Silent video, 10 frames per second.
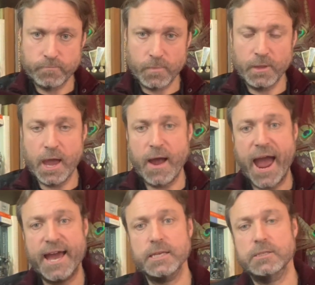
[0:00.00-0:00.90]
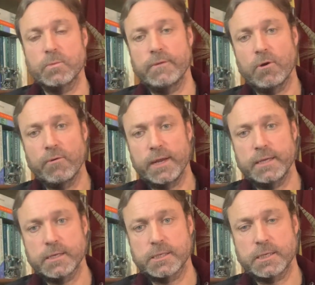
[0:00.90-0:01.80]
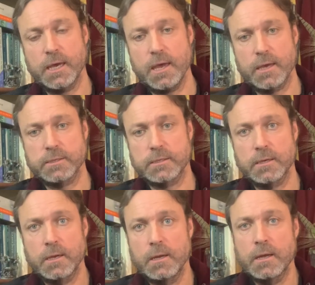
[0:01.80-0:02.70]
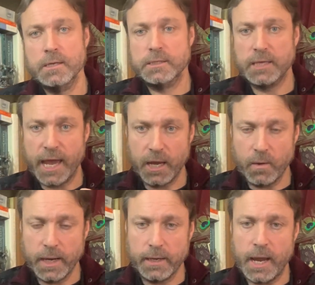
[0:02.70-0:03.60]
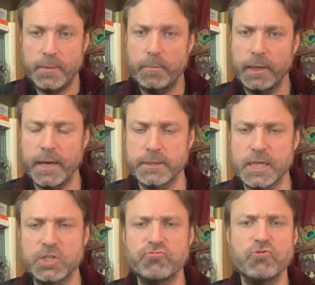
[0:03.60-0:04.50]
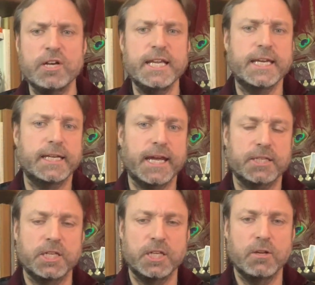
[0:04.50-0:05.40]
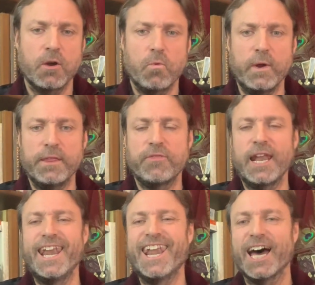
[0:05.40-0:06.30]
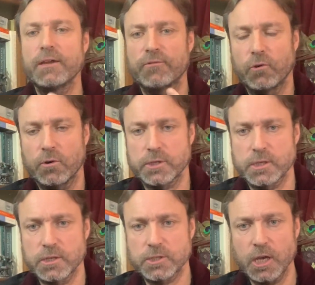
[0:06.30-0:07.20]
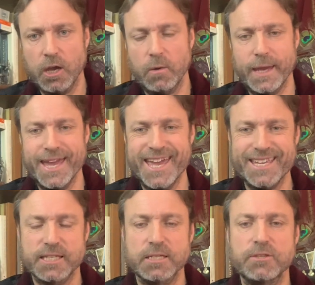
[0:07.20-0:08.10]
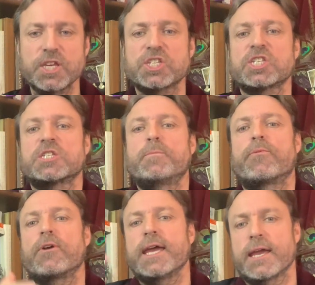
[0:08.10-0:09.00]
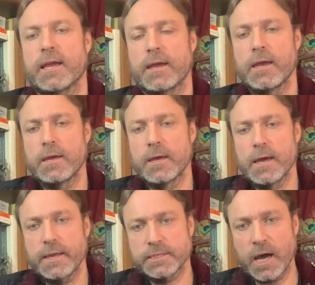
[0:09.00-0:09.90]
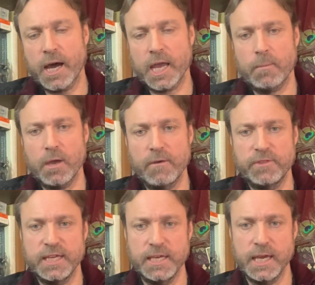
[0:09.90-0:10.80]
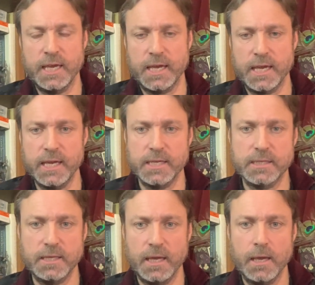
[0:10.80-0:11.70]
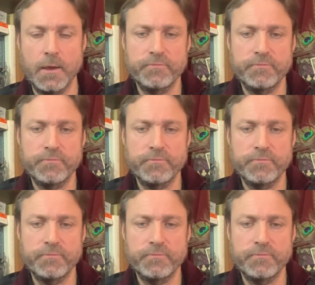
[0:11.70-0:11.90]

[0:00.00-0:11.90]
Now, as we've already discussed, sanguine and blood is really connected with the life force. So it's the spring time of the year. It's the